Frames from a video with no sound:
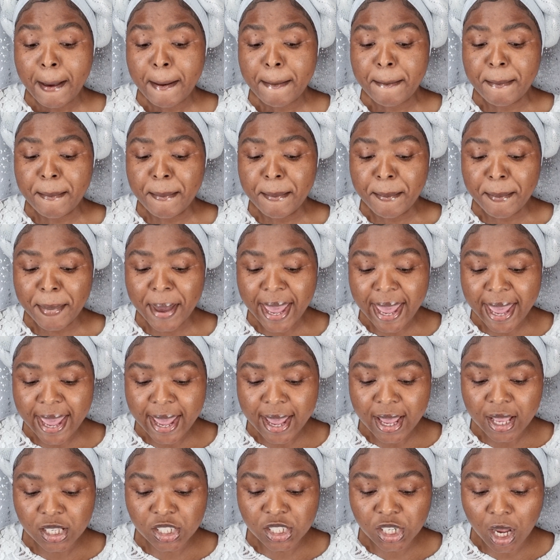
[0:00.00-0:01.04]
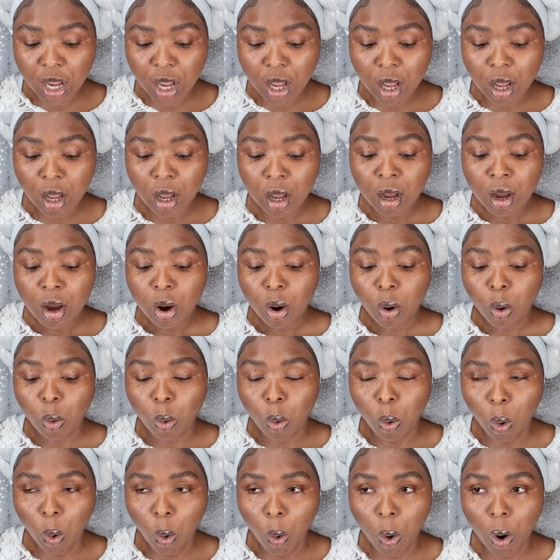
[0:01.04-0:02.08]
major
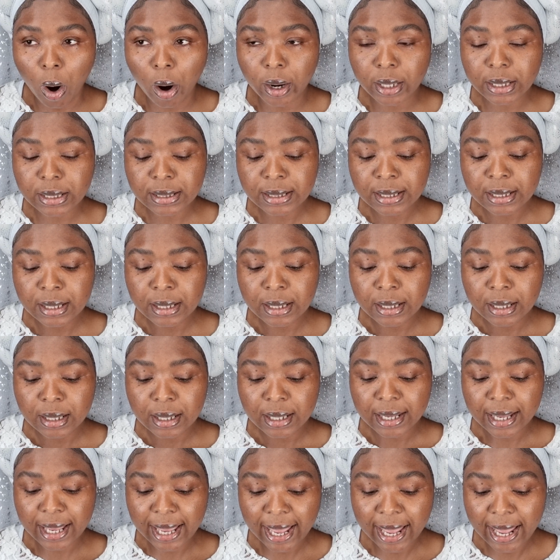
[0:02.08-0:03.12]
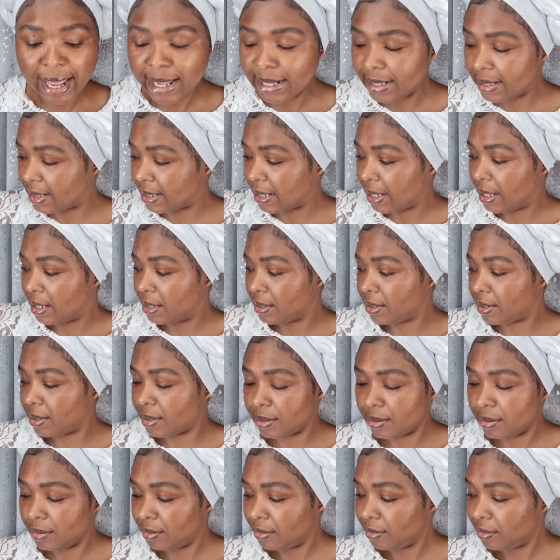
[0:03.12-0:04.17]
court
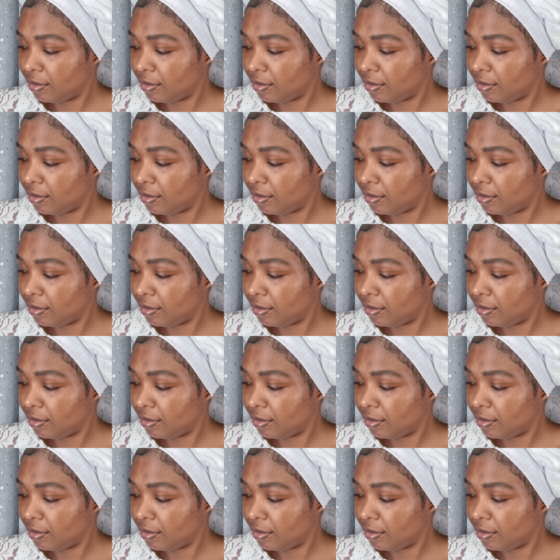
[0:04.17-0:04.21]
cases.